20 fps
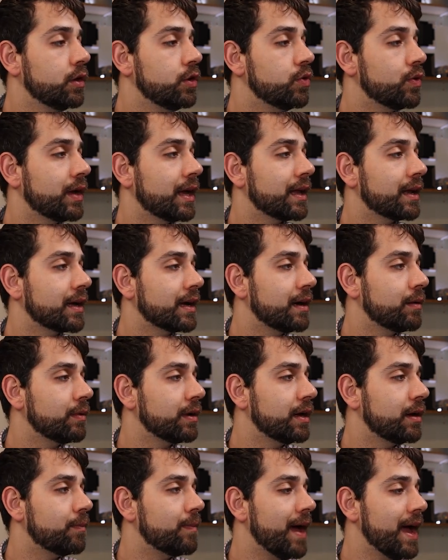You can
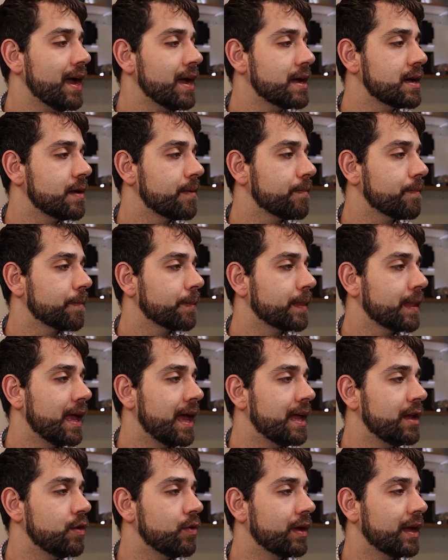come here back
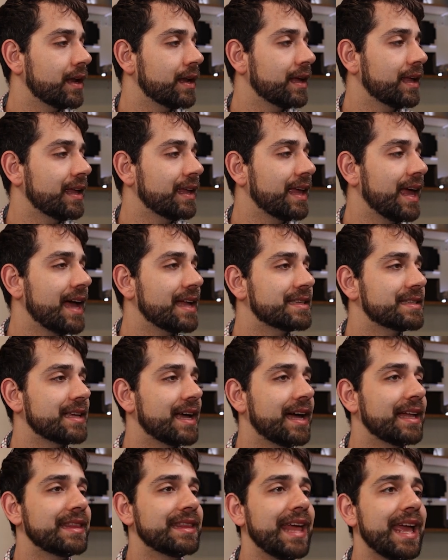and you can
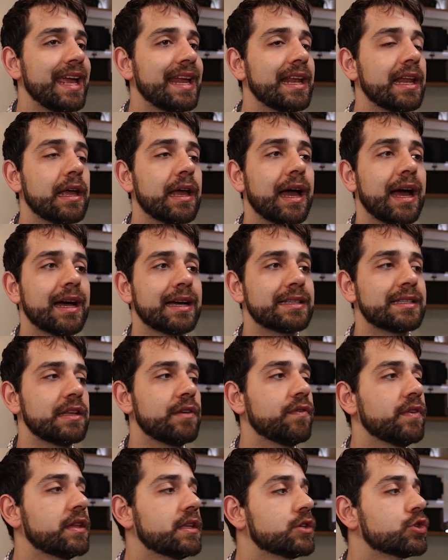get a daily
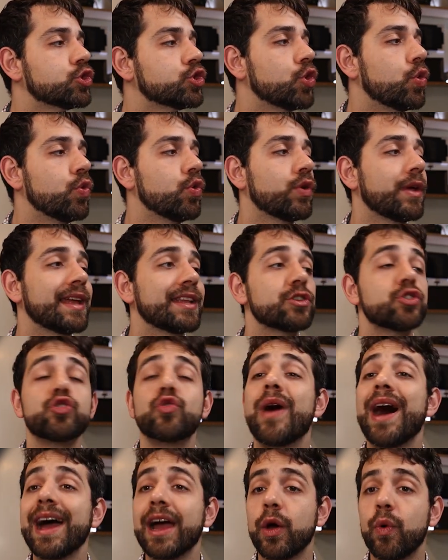activity so you can
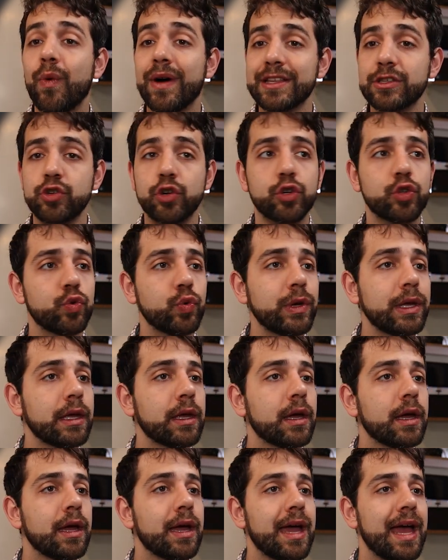track what you're doing,